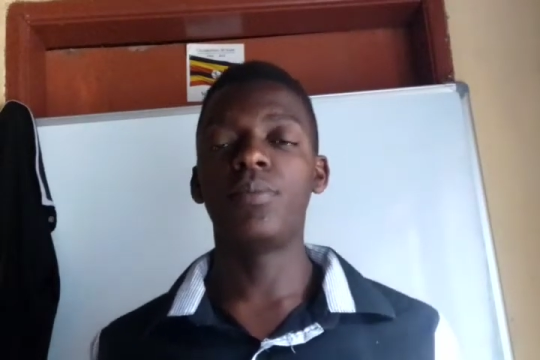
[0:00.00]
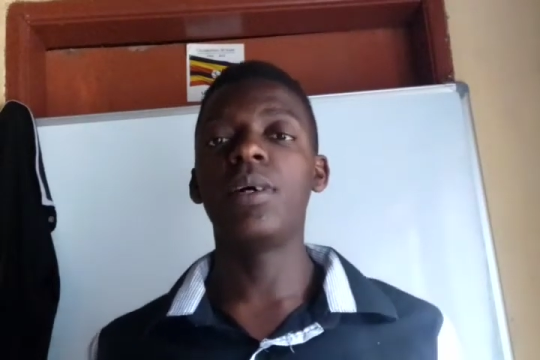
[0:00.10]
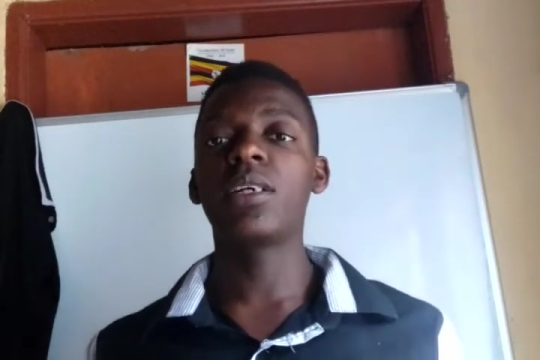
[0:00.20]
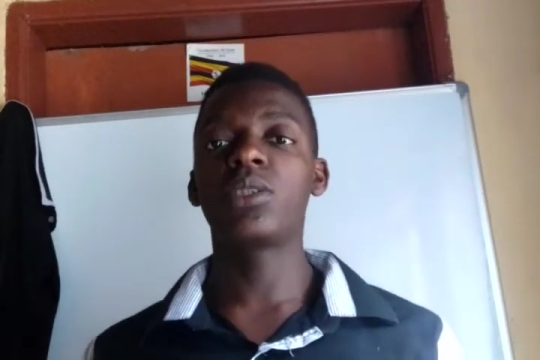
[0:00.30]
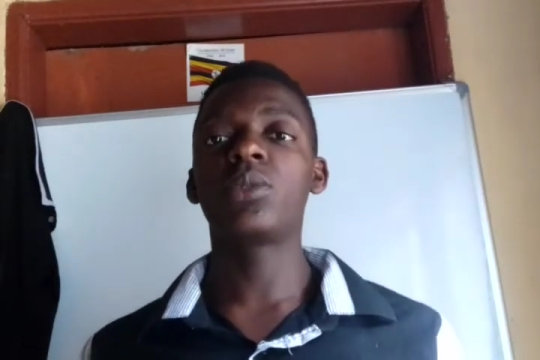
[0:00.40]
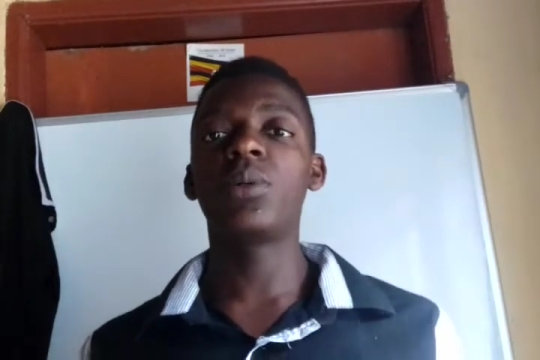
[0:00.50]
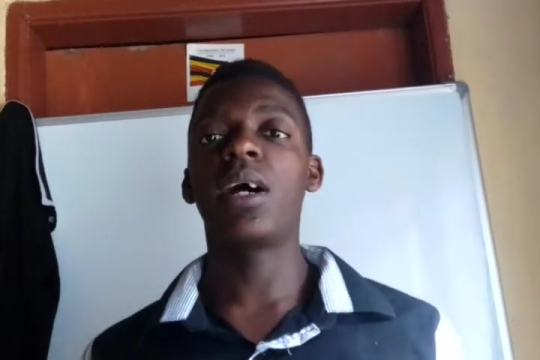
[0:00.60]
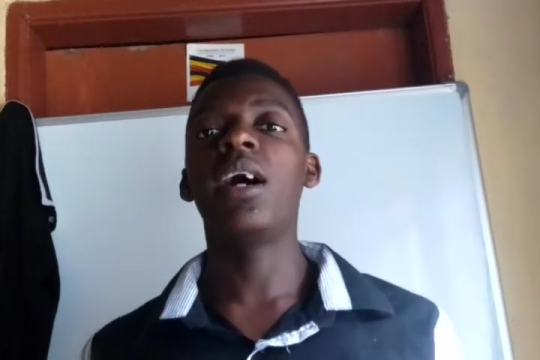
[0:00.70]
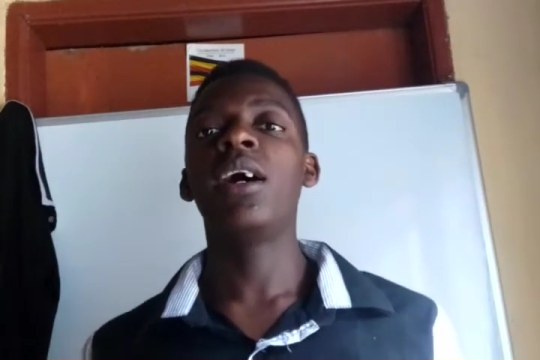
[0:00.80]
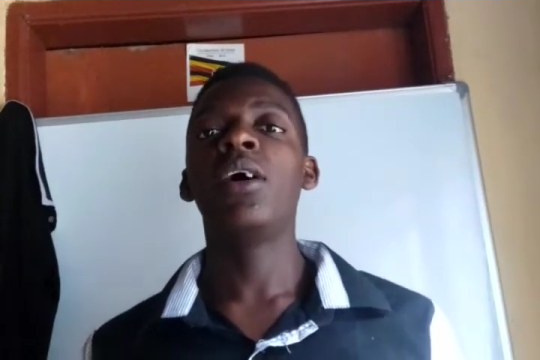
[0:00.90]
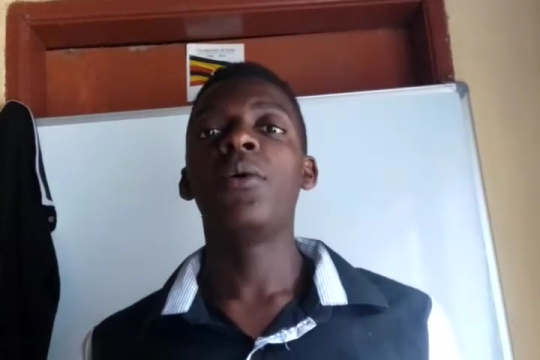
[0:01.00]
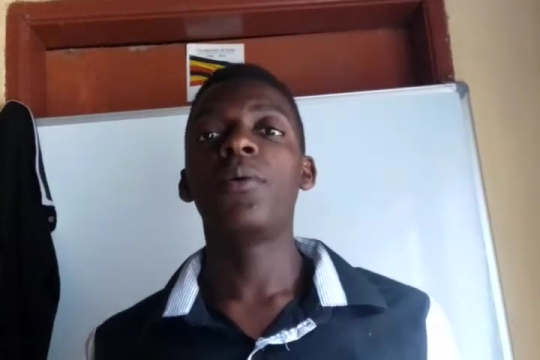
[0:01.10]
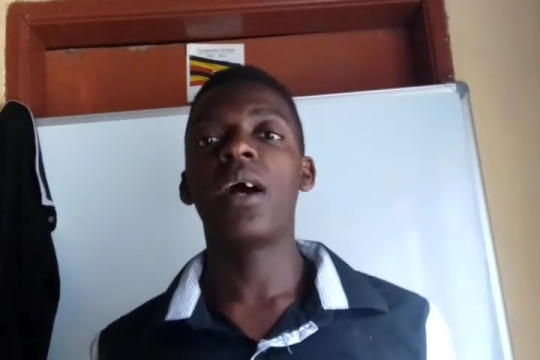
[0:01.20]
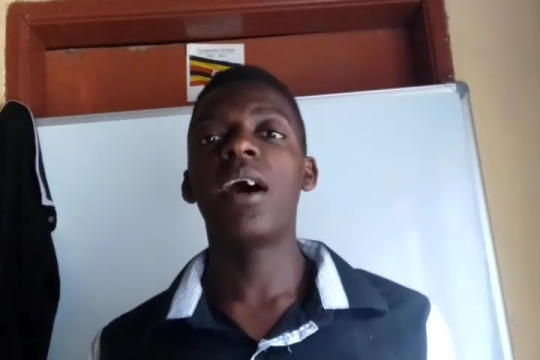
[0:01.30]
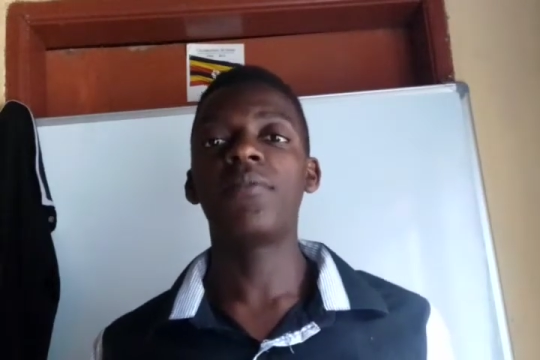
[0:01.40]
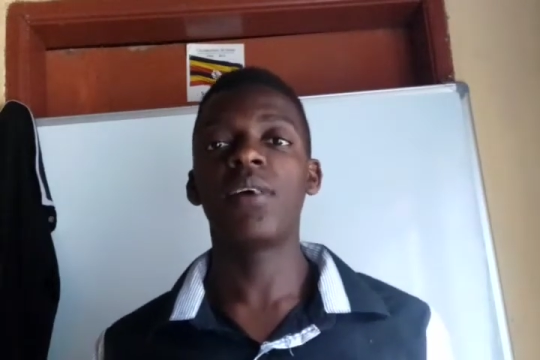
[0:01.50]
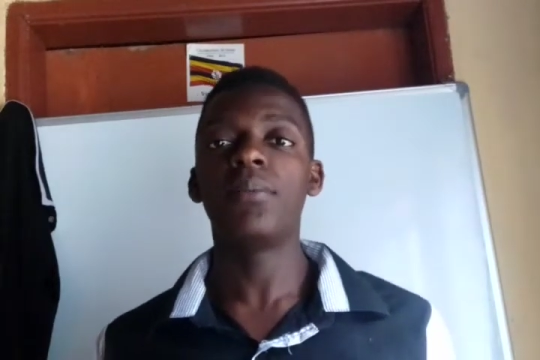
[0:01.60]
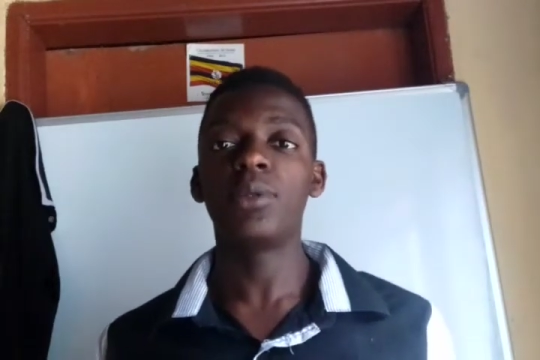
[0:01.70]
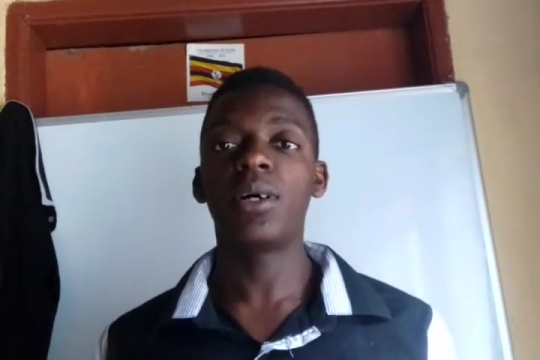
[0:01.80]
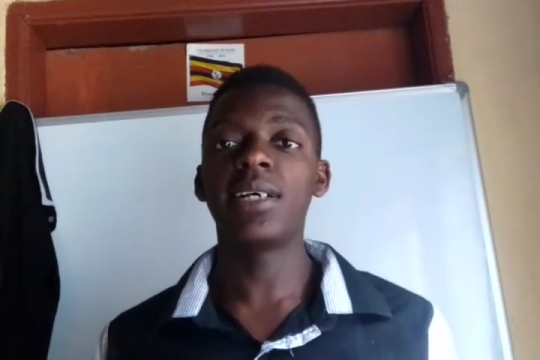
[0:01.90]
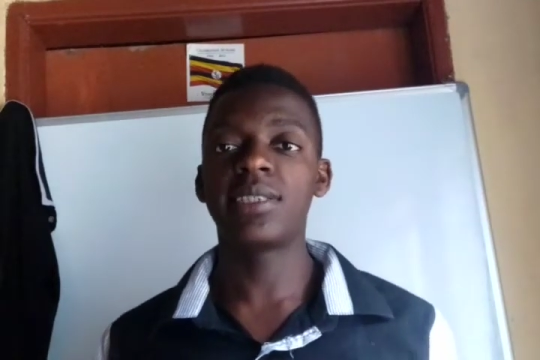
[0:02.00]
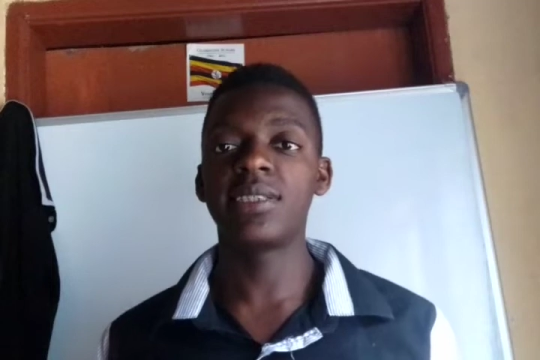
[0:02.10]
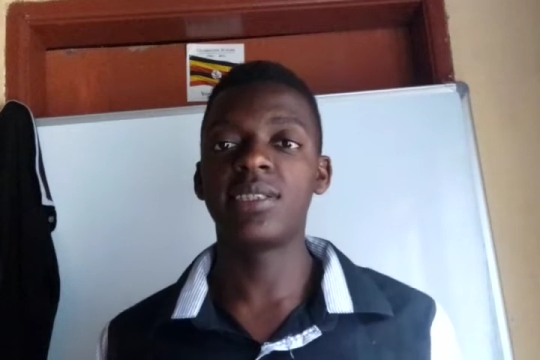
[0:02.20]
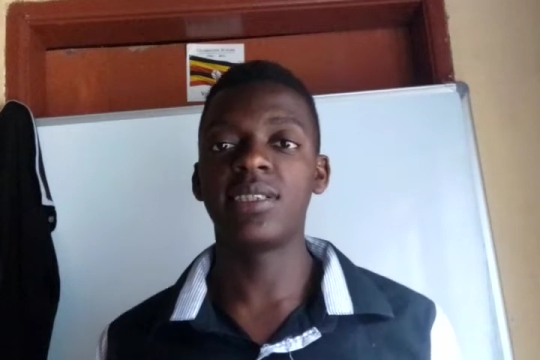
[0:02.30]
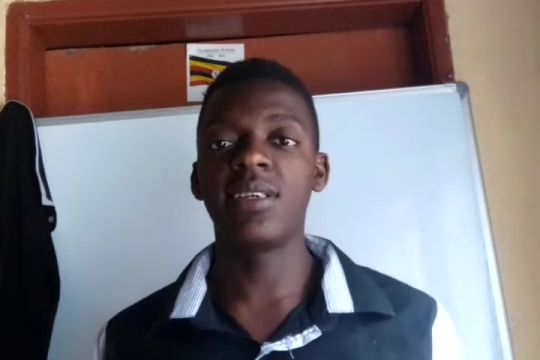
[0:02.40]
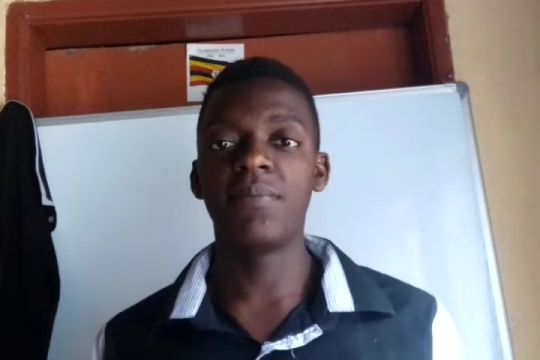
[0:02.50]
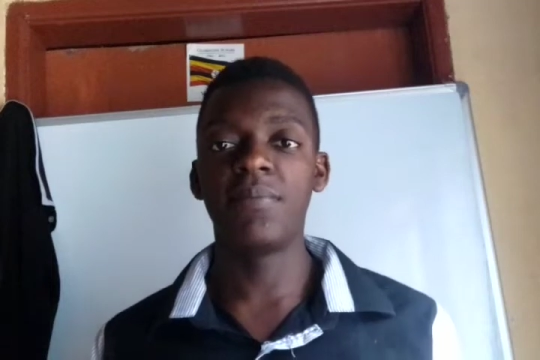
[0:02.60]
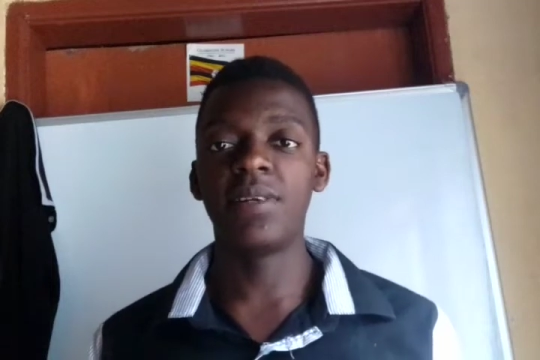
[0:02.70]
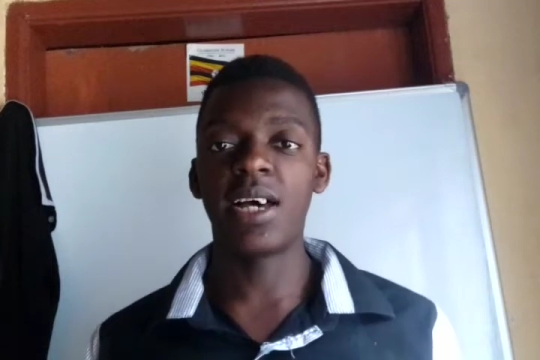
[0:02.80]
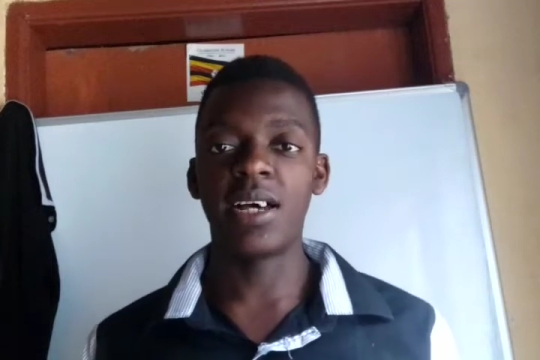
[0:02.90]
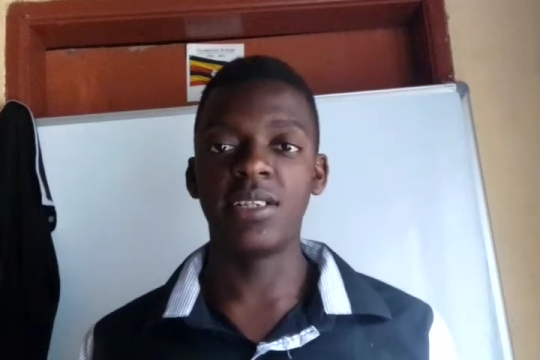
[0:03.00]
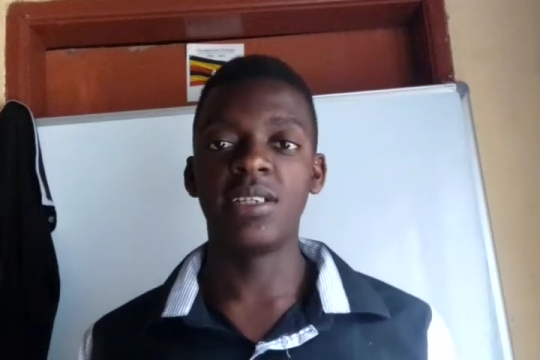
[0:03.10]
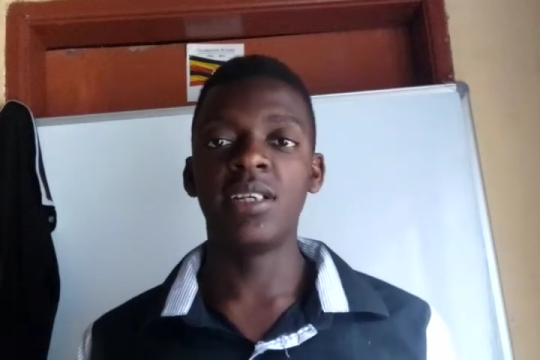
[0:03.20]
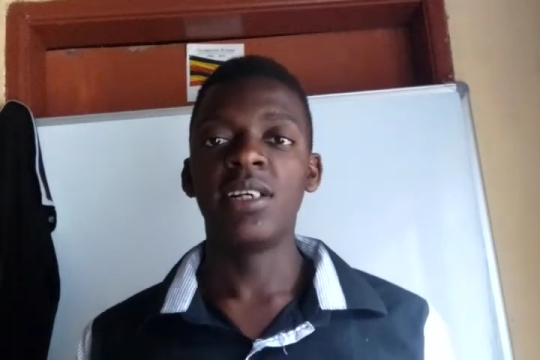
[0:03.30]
make sure we have amino acids in the blood.